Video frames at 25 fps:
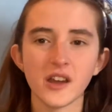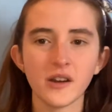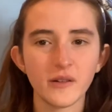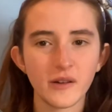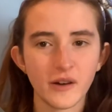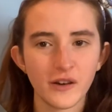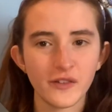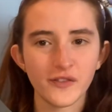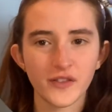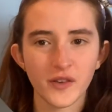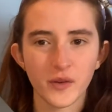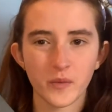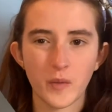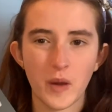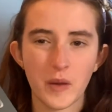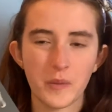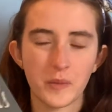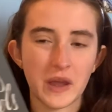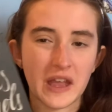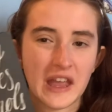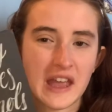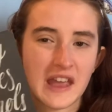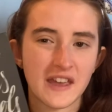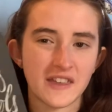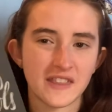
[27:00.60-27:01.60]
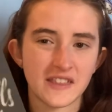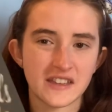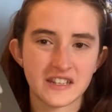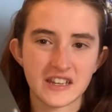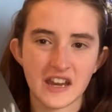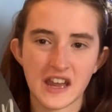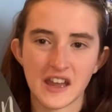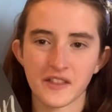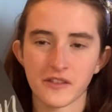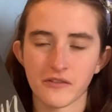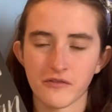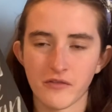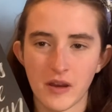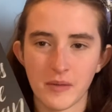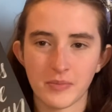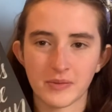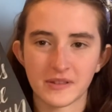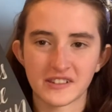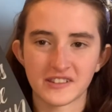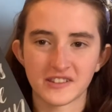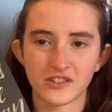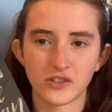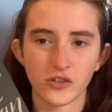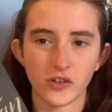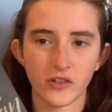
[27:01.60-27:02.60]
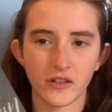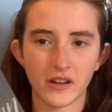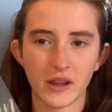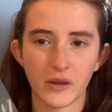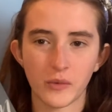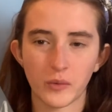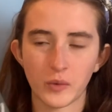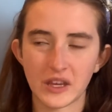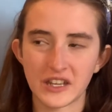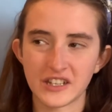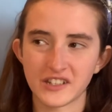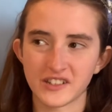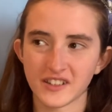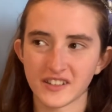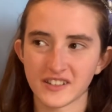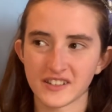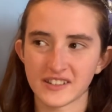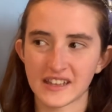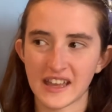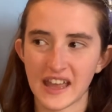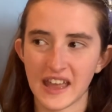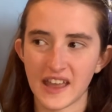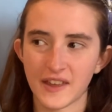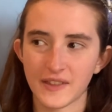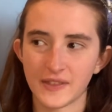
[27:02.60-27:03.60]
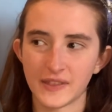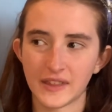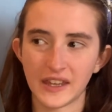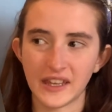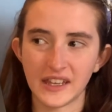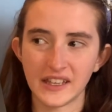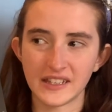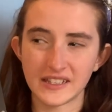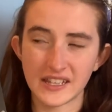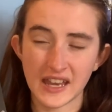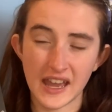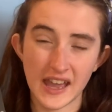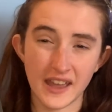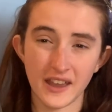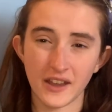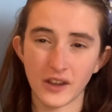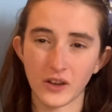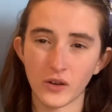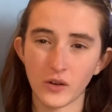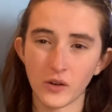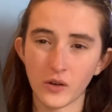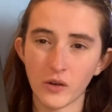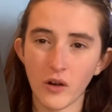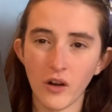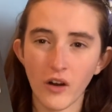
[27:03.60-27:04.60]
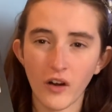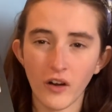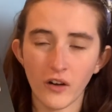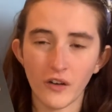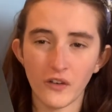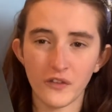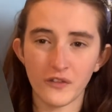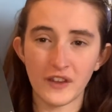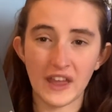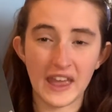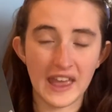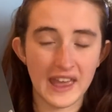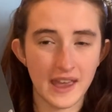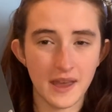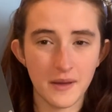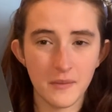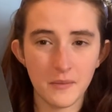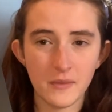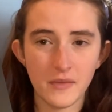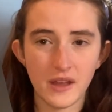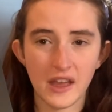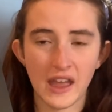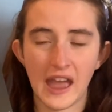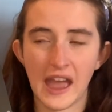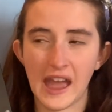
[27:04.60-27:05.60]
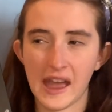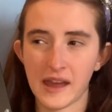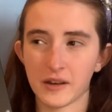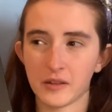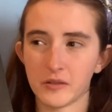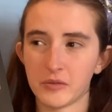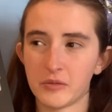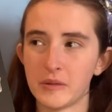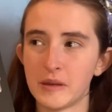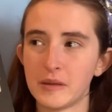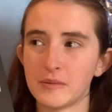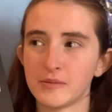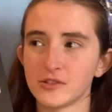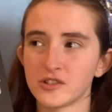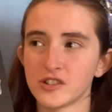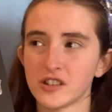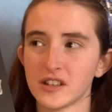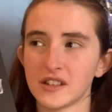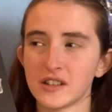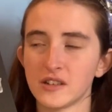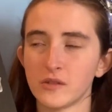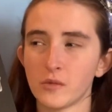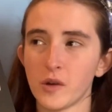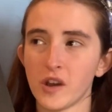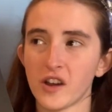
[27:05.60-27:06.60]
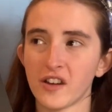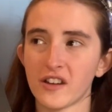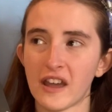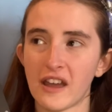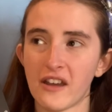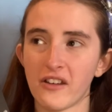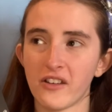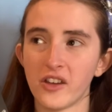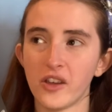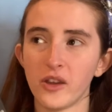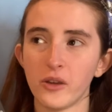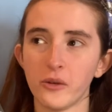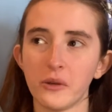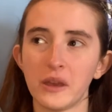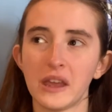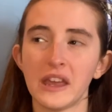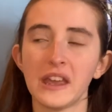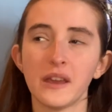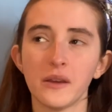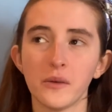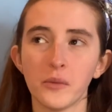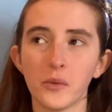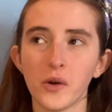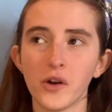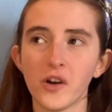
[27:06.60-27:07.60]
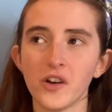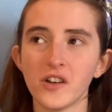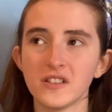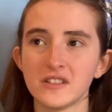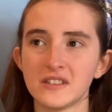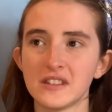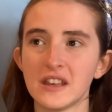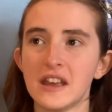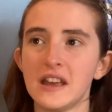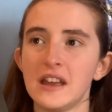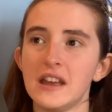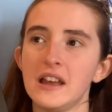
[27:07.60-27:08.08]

often when we hear the Jack the Ripper story, we just get the tale of him and people trying to work out who he was,